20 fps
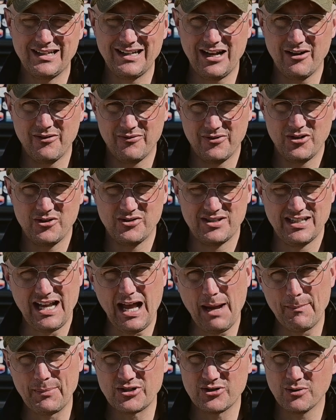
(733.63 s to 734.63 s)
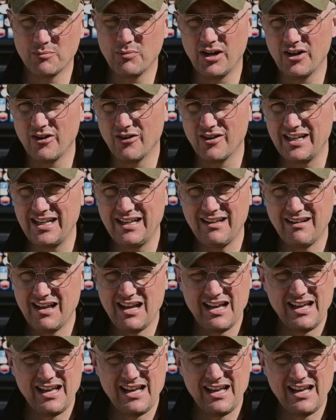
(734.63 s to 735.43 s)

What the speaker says: Now, if you're using Aperture Priority, the